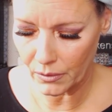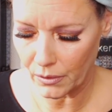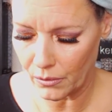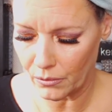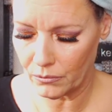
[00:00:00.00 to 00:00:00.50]
you
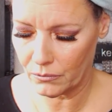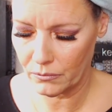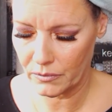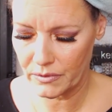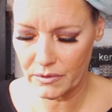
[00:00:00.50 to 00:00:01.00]
know,
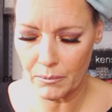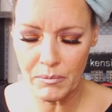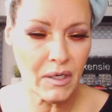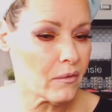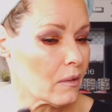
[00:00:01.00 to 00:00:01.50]

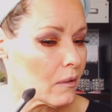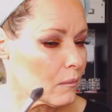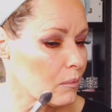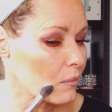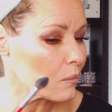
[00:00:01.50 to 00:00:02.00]
skip down the
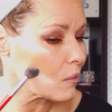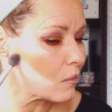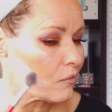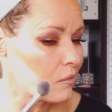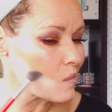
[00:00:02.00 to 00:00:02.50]
yellow brick
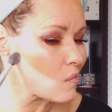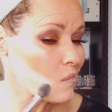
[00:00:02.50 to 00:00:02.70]
road of